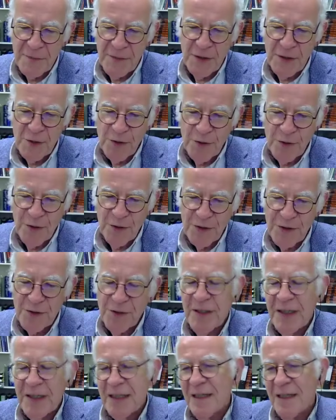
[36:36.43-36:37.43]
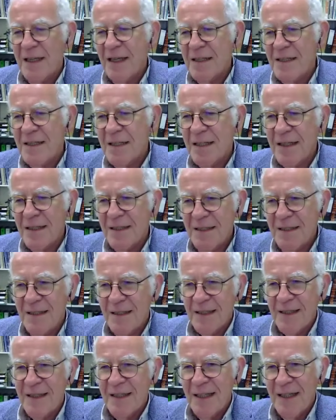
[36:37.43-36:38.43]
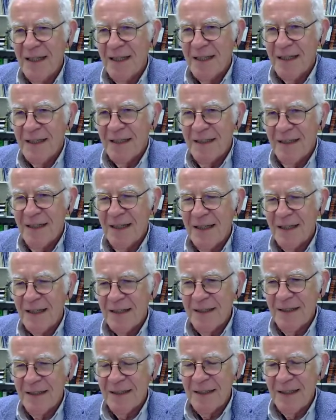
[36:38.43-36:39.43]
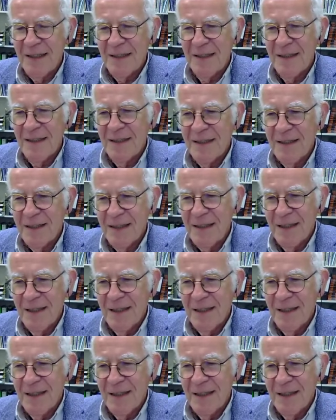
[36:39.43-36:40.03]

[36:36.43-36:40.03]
we should also realize that they are in